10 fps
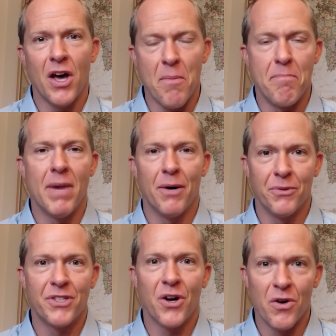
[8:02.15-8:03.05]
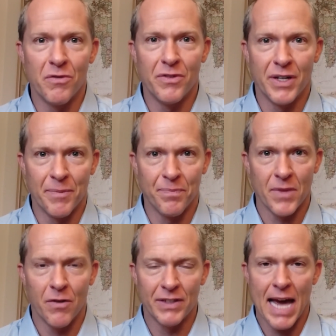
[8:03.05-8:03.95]
amount
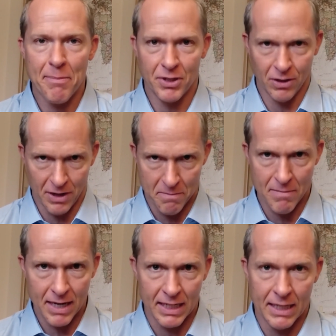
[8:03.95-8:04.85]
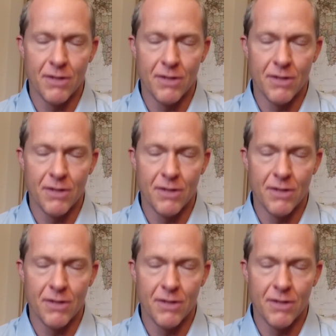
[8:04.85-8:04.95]
of capital and money